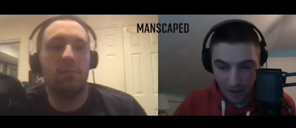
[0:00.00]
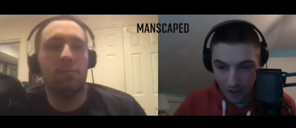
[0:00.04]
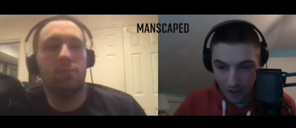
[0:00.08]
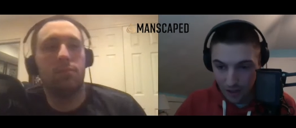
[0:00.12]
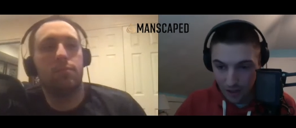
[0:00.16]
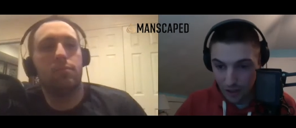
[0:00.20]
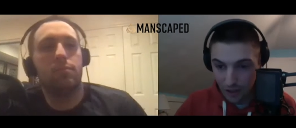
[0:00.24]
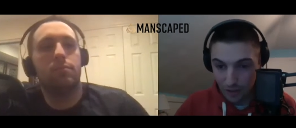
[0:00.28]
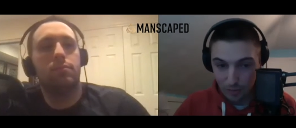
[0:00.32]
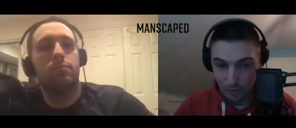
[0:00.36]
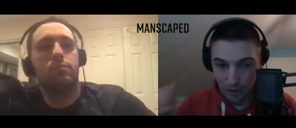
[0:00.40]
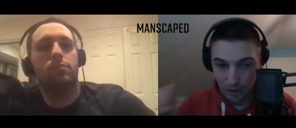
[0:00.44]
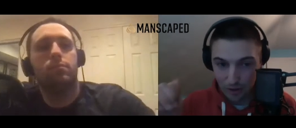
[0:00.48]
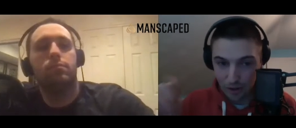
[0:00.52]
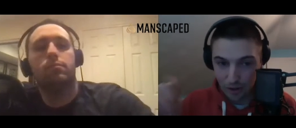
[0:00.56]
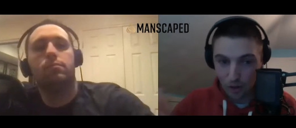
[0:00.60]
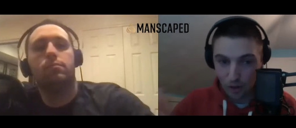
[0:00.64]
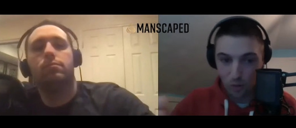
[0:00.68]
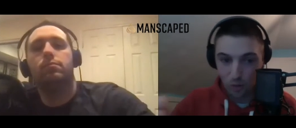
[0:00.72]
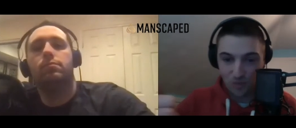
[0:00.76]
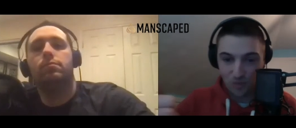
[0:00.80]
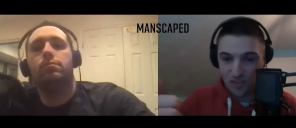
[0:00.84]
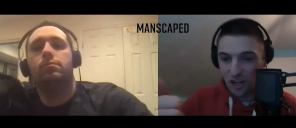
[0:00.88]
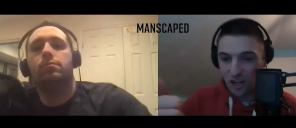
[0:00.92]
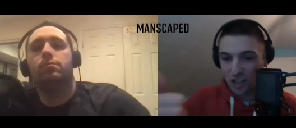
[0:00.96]
Speaker 1: You know, Mariota
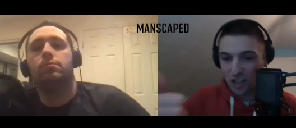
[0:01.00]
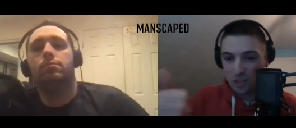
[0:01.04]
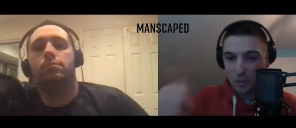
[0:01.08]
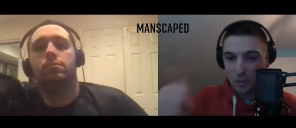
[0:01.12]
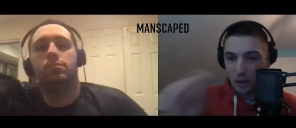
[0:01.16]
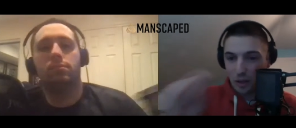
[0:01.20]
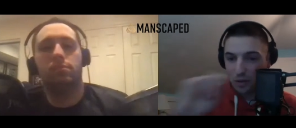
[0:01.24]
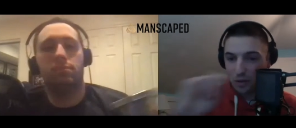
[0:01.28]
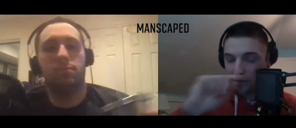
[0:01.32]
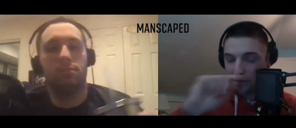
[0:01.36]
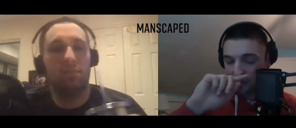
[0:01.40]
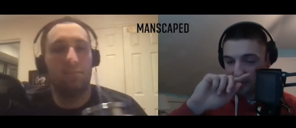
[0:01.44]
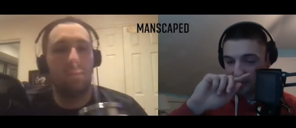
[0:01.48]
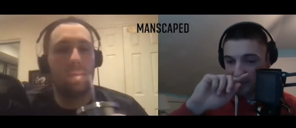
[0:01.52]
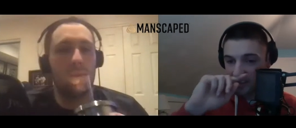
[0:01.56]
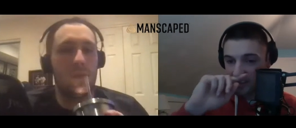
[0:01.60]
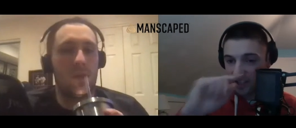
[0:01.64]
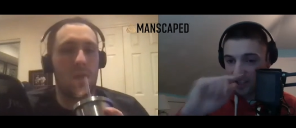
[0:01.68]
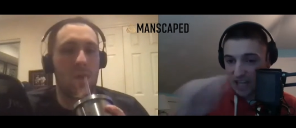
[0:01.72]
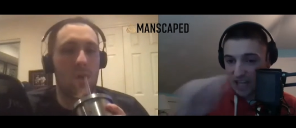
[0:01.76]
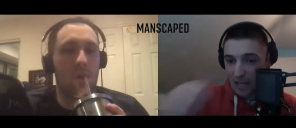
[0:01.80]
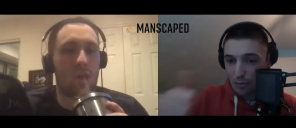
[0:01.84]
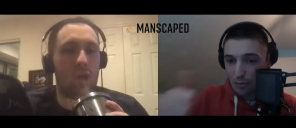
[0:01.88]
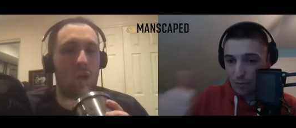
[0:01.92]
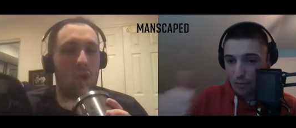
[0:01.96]
we've talked about since he
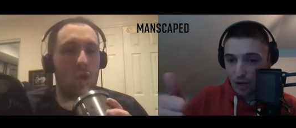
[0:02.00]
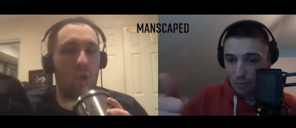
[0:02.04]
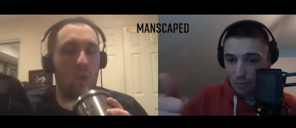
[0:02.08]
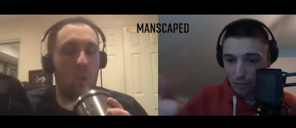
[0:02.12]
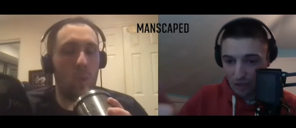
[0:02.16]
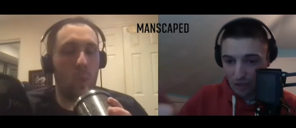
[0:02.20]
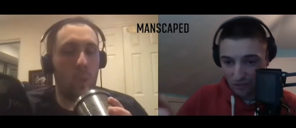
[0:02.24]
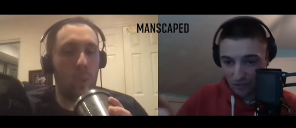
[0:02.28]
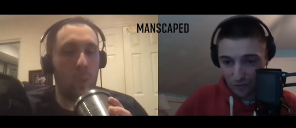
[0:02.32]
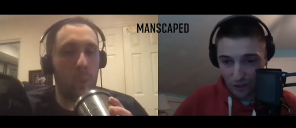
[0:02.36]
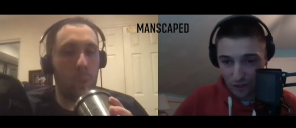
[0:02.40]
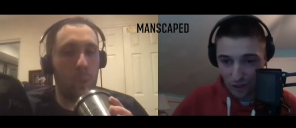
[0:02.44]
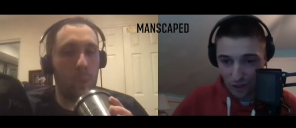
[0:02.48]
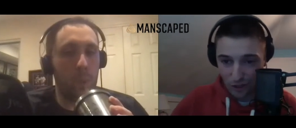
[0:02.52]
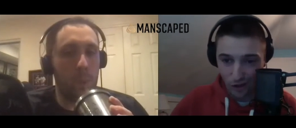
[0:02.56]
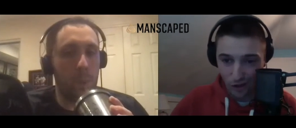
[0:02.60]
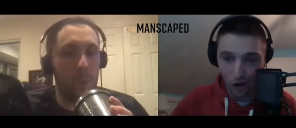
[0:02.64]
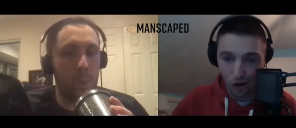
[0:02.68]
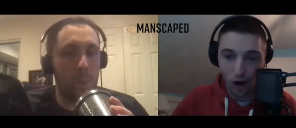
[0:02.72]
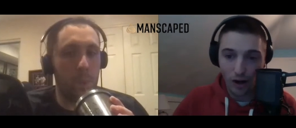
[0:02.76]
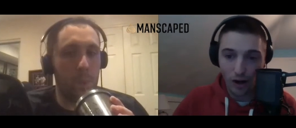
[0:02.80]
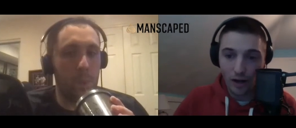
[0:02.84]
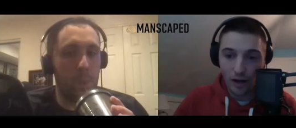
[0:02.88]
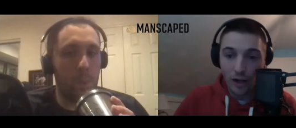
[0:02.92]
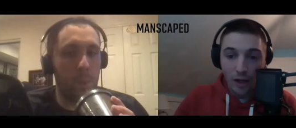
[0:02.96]
came on and played for Derek
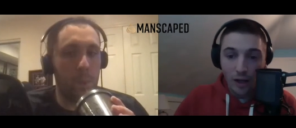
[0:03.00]
Carr.